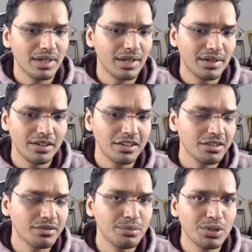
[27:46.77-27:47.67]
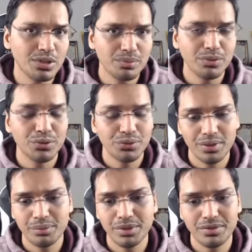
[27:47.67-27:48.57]
and if bishop moves
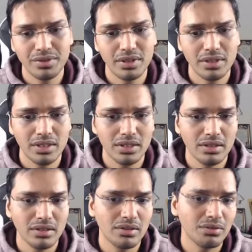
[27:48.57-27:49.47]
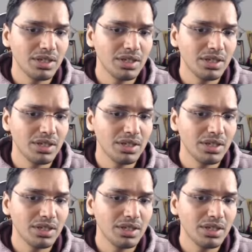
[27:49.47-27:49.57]
from f3,